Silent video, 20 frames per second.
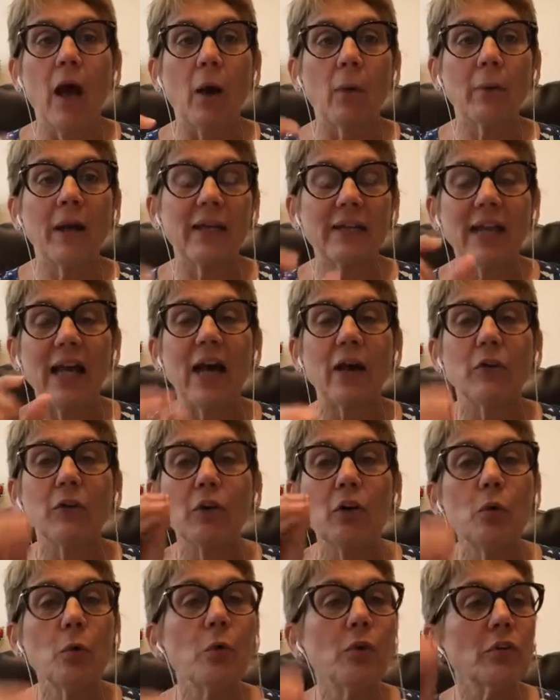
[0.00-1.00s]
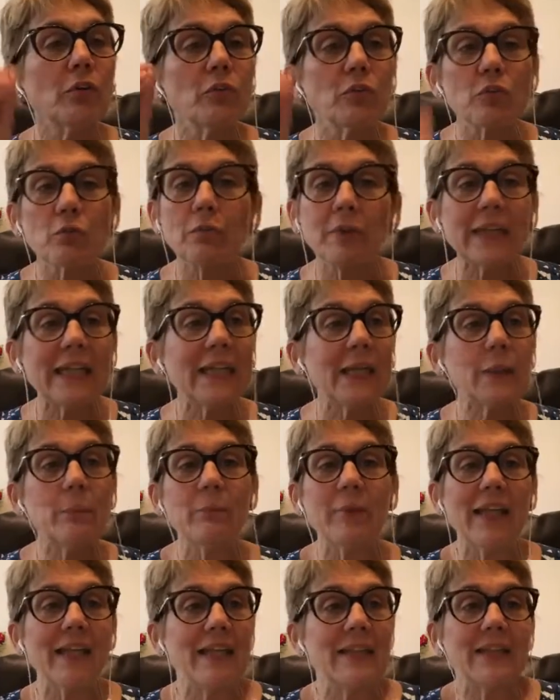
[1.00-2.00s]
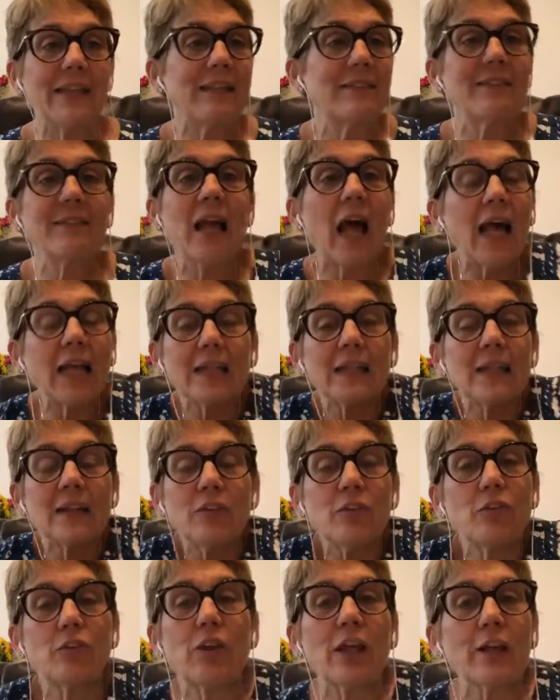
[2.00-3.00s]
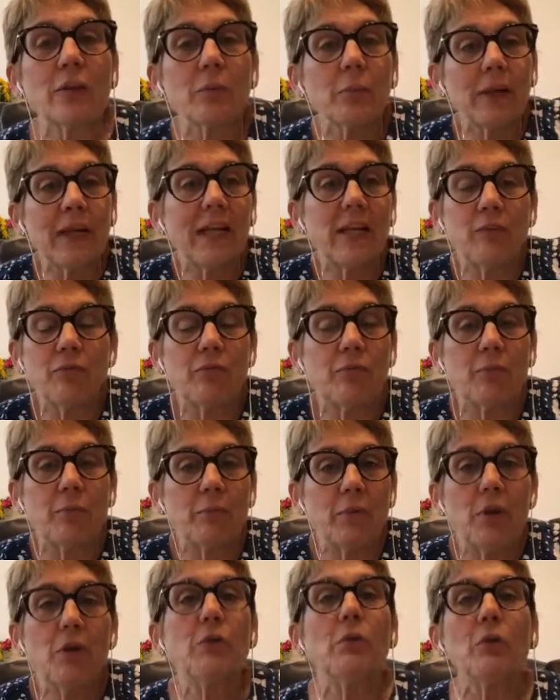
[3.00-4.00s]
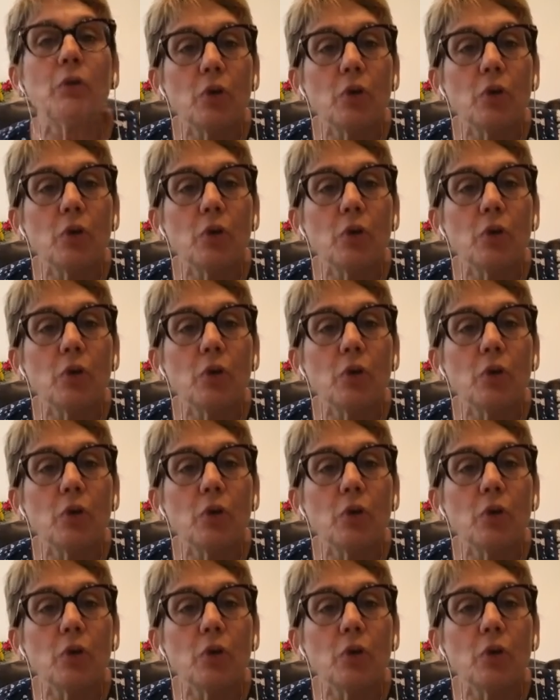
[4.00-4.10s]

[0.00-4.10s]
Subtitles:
around how your dream is not generating from you.